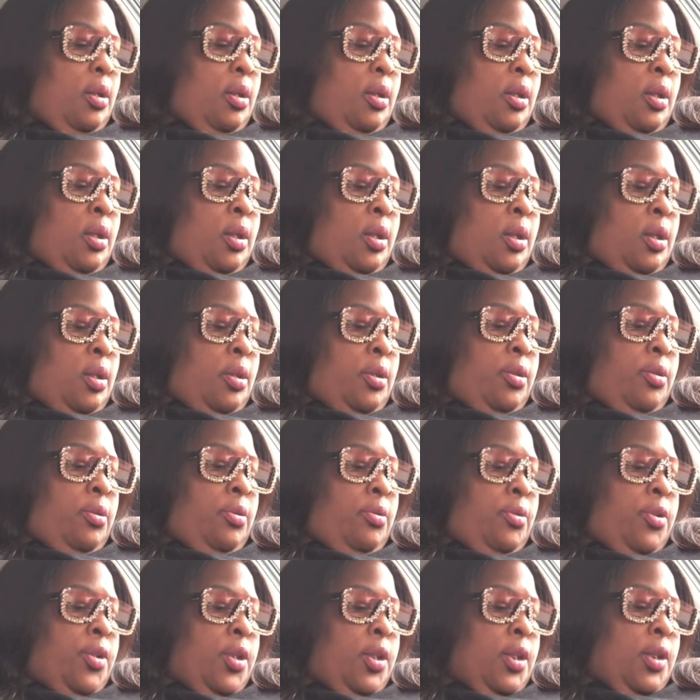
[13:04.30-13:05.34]
and
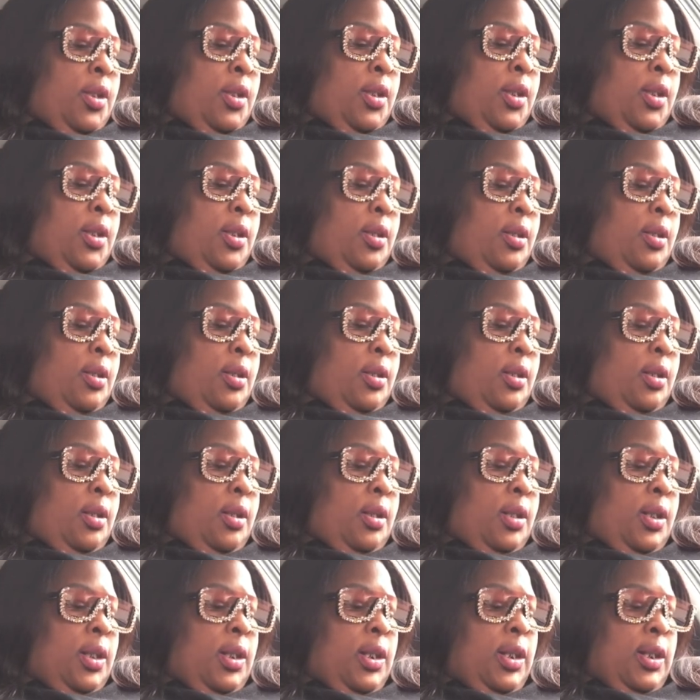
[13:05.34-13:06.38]
you just
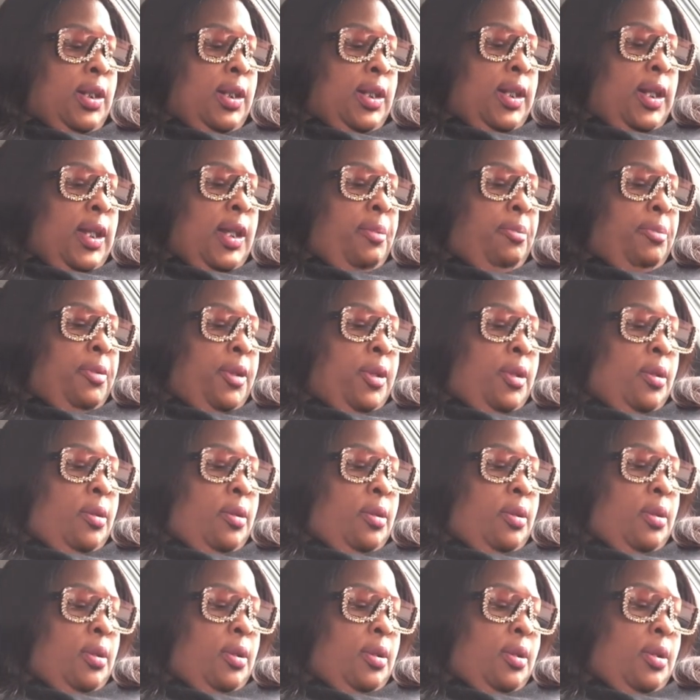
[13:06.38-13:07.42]
snap it
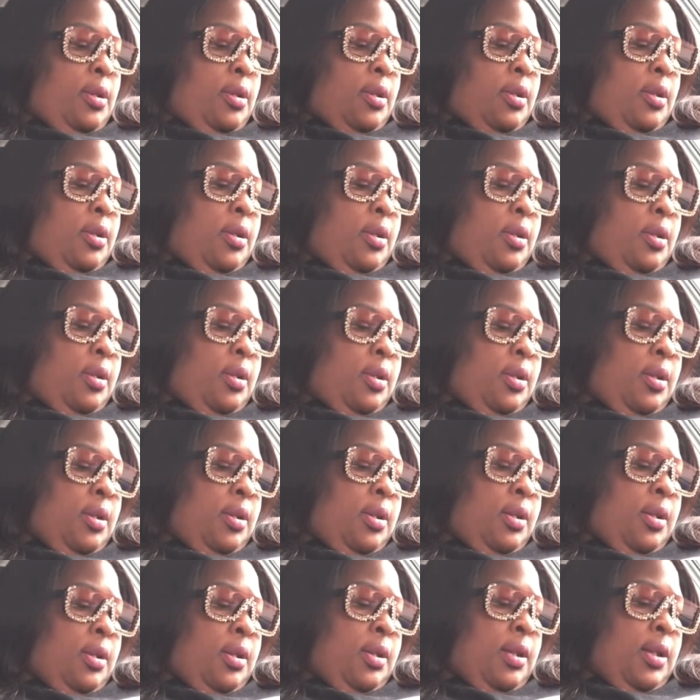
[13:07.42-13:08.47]

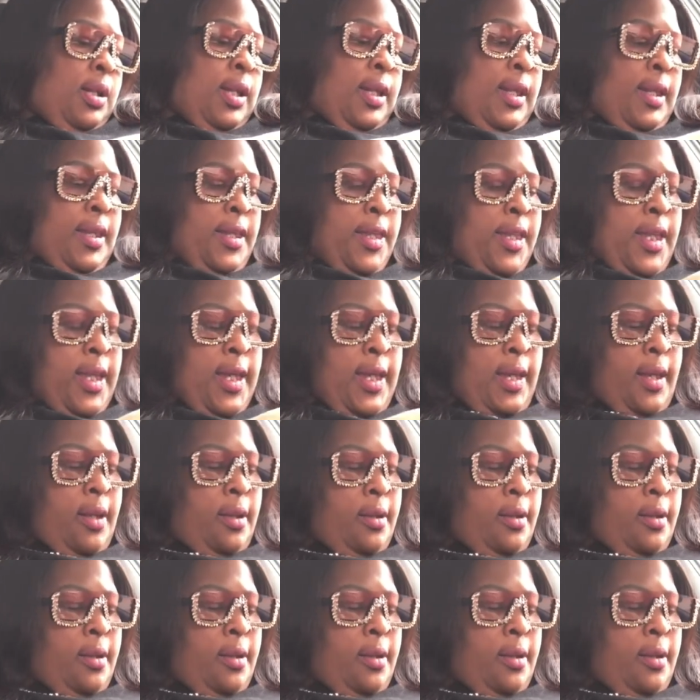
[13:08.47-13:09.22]
like that